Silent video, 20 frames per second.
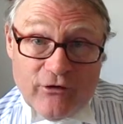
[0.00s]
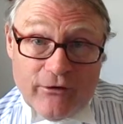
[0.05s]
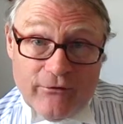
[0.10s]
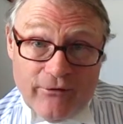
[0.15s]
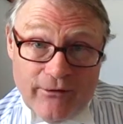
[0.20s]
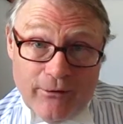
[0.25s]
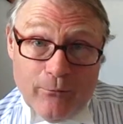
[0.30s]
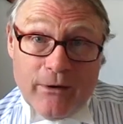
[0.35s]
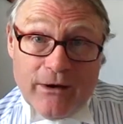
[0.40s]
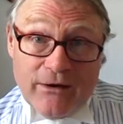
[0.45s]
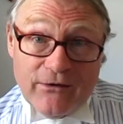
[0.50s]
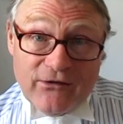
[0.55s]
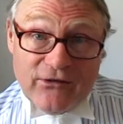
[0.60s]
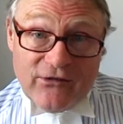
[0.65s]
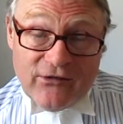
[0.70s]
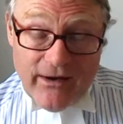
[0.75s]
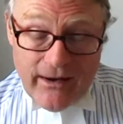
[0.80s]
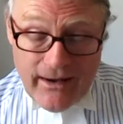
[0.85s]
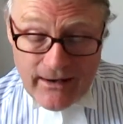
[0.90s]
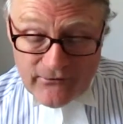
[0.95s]
I think we can
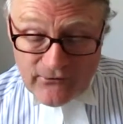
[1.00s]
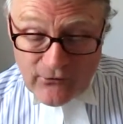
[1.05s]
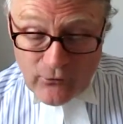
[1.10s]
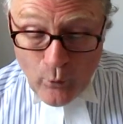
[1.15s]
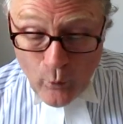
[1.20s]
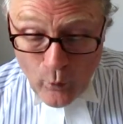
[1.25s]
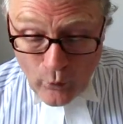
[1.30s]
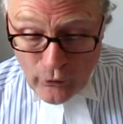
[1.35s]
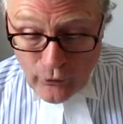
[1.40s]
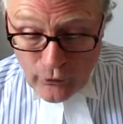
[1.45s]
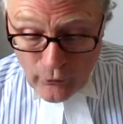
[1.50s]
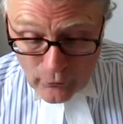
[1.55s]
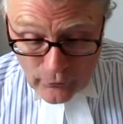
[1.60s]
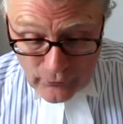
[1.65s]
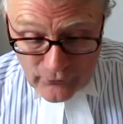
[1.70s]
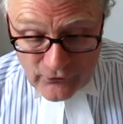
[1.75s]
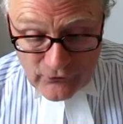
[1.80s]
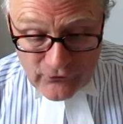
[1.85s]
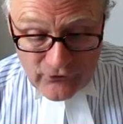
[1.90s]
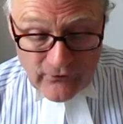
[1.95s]
say, and
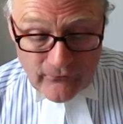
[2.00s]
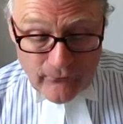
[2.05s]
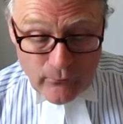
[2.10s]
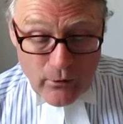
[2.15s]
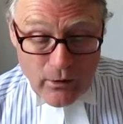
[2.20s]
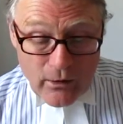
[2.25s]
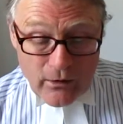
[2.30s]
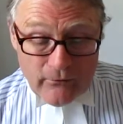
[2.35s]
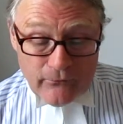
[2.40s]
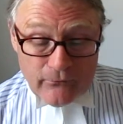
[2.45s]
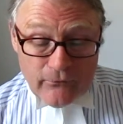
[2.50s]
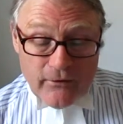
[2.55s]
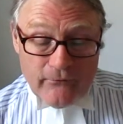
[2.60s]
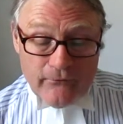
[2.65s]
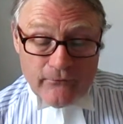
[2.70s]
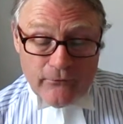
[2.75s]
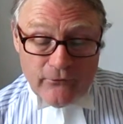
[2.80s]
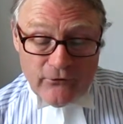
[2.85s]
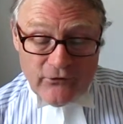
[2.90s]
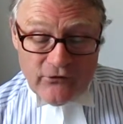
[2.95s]
authoritative work of
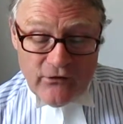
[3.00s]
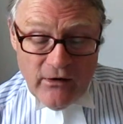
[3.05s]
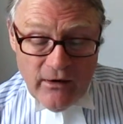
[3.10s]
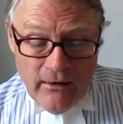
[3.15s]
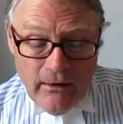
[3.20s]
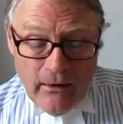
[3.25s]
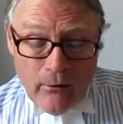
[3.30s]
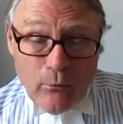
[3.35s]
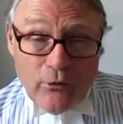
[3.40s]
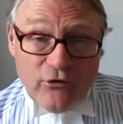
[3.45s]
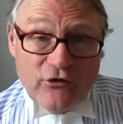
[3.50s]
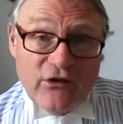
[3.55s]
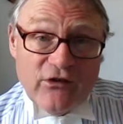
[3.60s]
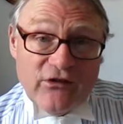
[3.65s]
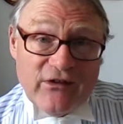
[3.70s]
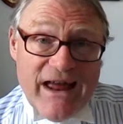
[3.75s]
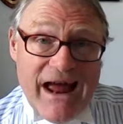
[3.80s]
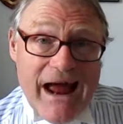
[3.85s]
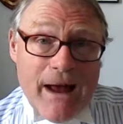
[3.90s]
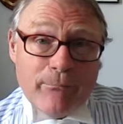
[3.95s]
reference, which is
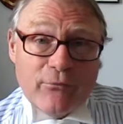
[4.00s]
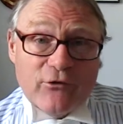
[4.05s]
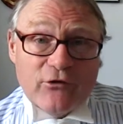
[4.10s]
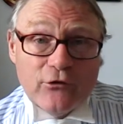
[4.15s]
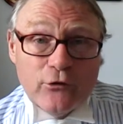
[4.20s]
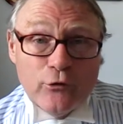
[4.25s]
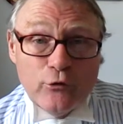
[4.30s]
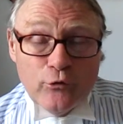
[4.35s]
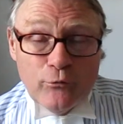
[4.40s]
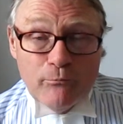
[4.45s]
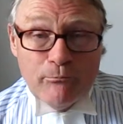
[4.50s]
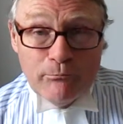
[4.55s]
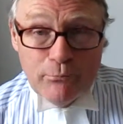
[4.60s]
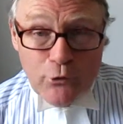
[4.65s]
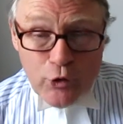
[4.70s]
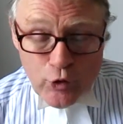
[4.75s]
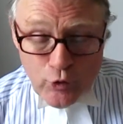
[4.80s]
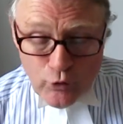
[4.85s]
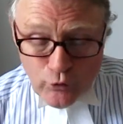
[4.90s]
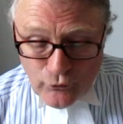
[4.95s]
an absolute
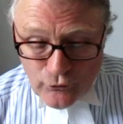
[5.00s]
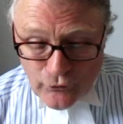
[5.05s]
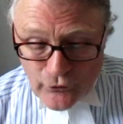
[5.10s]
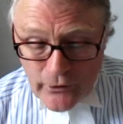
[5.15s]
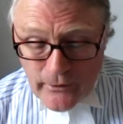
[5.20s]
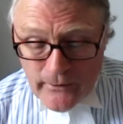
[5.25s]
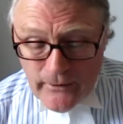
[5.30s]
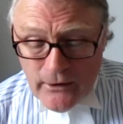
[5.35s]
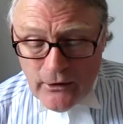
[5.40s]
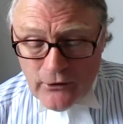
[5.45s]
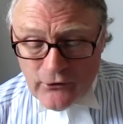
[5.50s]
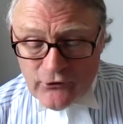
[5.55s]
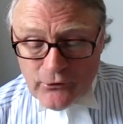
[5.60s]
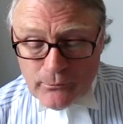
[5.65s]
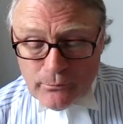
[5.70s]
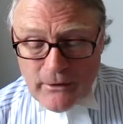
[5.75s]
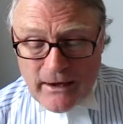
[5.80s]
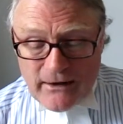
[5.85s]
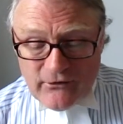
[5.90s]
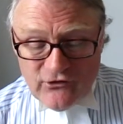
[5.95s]
boon to
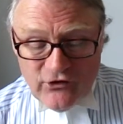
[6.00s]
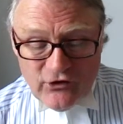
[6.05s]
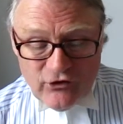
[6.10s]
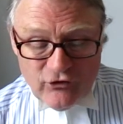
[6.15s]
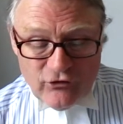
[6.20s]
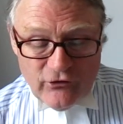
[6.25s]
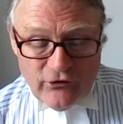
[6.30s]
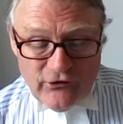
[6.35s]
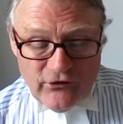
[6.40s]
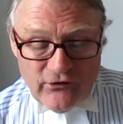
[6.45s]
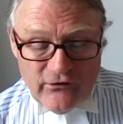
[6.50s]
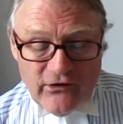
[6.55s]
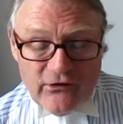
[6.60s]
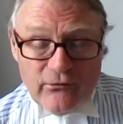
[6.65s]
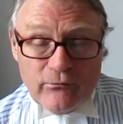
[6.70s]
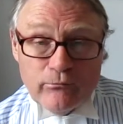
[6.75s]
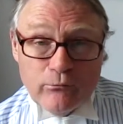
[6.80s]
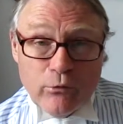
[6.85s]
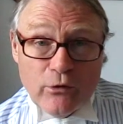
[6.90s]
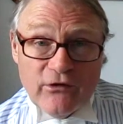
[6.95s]
practitioners in
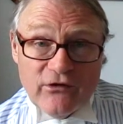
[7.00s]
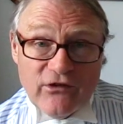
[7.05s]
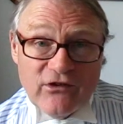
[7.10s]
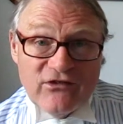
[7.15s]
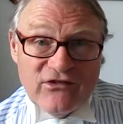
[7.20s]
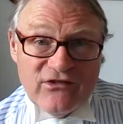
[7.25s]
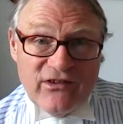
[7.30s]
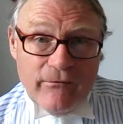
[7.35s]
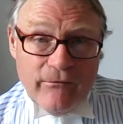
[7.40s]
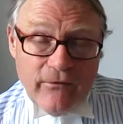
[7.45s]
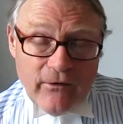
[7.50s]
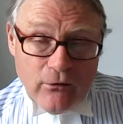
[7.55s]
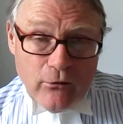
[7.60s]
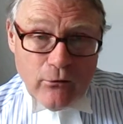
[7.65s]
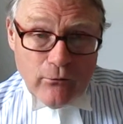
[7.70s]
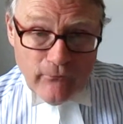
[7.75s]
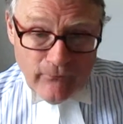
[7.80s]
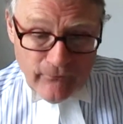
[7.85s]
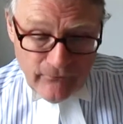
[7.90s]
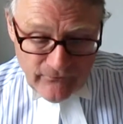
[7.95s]
this what is a
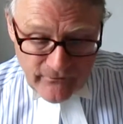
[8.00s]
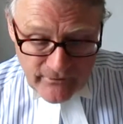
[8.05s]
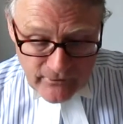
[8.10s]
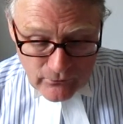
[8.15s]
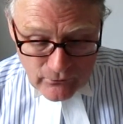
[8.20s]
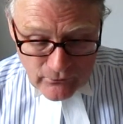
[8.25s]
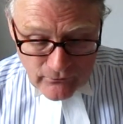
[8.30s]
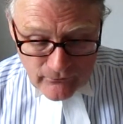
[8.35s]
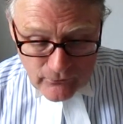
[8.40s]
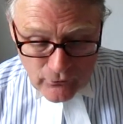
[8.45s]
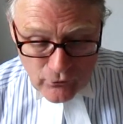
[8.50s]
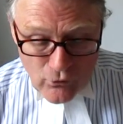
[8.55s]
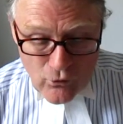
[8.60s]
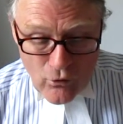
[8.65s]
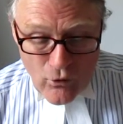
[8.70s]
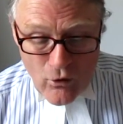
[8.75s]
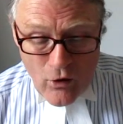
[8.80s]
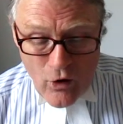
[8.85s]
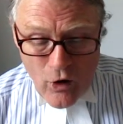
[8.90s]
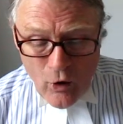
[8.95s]
difficult field of
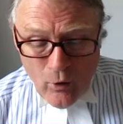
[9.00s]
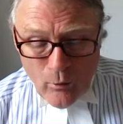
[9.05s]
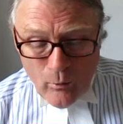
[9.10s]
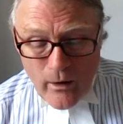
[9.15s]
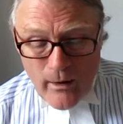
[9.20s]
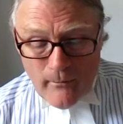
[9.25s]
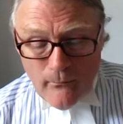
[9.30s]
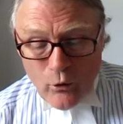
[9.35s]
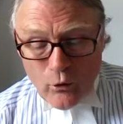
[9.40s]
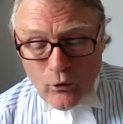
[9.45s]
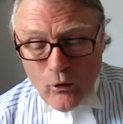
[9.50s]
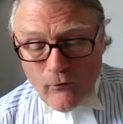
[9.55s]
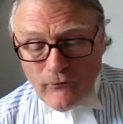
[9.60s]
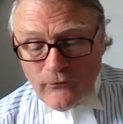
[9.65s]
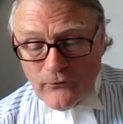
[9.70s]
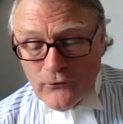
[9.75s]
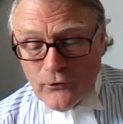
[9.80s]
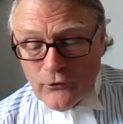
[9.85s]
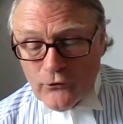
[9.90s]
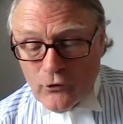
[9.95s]
law, where more
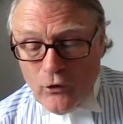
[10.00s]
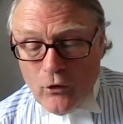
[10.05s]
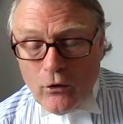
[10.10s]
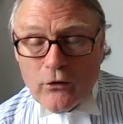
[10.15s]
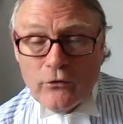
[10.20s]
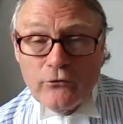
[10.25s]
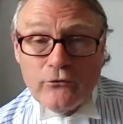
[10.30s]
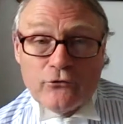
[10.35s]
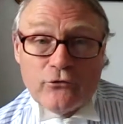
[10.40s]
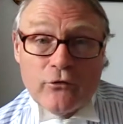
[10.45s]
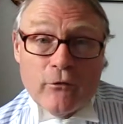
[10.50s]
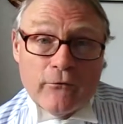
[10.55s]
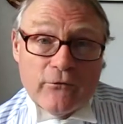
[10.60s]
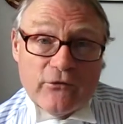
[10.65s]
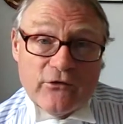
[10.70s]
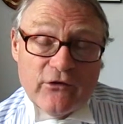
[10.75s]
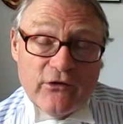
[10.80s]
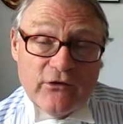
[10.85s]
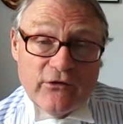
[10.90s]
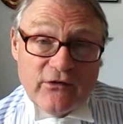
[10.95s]
often than not
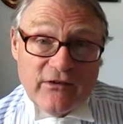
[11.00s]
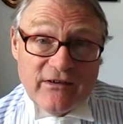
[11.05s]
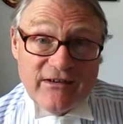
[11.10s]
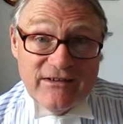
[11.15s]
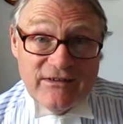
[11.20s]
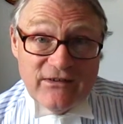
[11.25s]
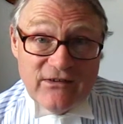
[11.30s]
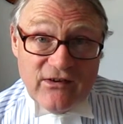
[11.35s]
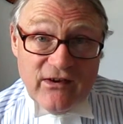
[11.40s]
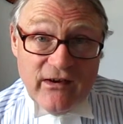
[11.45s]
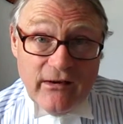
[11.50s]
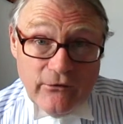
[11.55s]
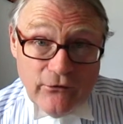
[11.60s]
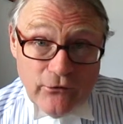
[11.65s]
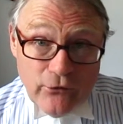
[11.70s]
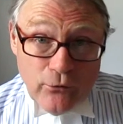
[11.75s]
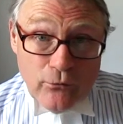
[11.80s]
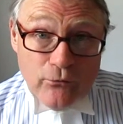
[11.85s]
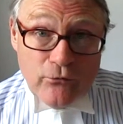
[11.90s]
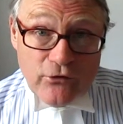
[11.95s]
controversies
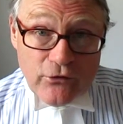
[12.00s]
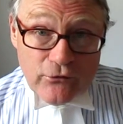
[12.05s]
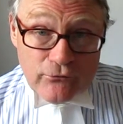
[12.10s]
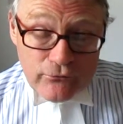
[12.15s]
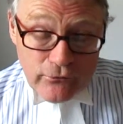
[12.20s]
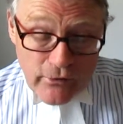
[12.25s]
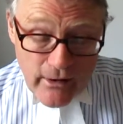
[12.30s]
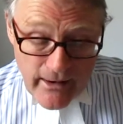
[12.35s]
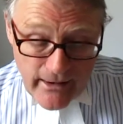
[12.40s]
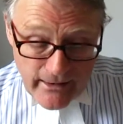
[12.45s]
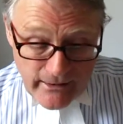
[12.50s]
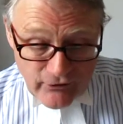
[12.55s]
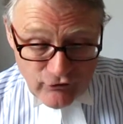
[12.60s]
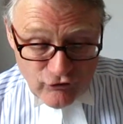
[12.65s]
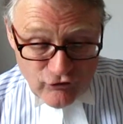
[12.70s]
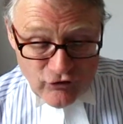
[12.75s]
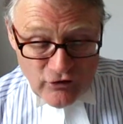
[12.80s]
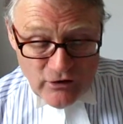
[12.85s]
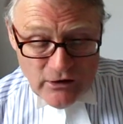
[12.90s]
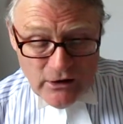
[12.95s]
continue to
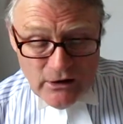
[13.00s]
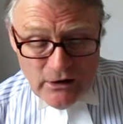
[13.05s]
rage.